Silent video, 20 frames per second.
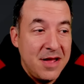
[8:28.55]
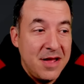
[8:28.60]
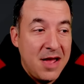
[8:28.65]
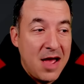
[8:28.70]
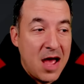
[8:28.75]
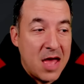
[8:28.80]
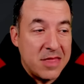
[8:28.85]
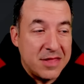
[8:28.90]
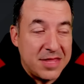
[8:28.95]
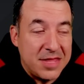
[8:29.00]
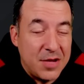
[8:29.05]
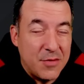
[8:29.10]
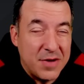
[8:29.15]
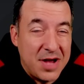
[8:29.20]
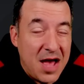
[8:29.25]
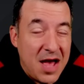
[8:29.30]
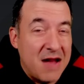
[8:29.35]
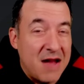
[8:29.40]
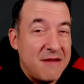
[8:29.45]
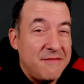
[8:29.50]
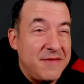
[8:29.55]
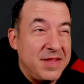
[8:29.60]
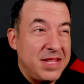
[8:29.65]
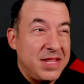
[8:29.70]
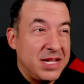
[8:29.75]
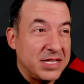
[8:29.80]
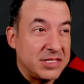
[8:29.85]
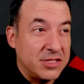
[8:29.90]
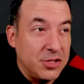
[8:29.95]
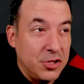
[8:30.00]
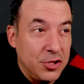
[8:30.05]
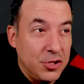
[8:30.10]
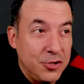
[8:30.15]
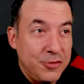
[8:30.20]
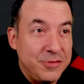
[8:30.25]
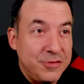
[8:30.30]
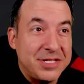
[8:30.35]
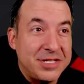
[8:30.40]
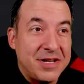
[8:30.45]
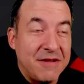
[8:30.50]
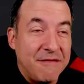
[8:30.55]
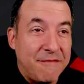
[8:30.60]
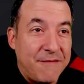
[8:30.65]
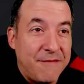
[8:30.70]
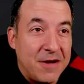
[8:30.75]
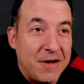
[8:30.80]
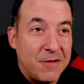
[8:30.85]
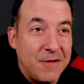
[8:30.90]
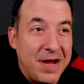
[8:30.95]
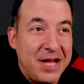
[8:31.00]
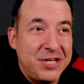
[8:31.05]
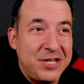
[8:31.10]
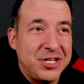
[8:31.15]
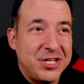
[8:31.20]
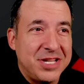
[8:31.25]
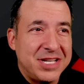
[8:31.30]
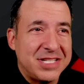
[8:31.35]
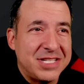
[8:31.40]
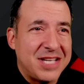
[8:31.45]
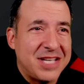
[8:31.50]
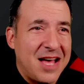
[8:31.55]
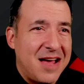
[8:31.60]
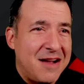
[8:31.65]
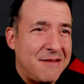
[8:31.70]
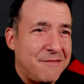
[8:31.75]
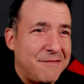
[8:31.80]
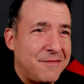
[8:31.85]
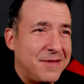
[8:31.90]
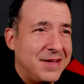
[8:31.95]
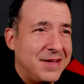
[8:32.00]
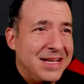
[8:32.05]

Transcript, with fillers: and that they were kind of in this loose confederation, this kind of